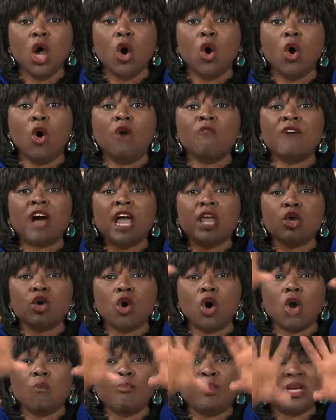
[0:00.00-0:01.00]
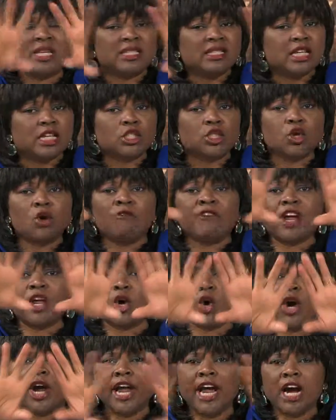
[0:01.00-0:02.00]
over your business, over
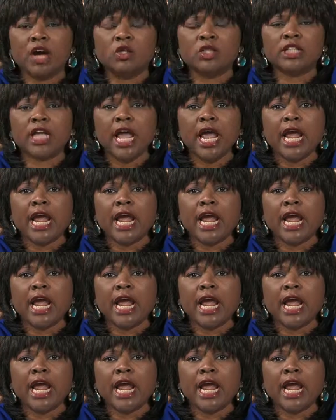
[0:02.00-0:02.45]
your health,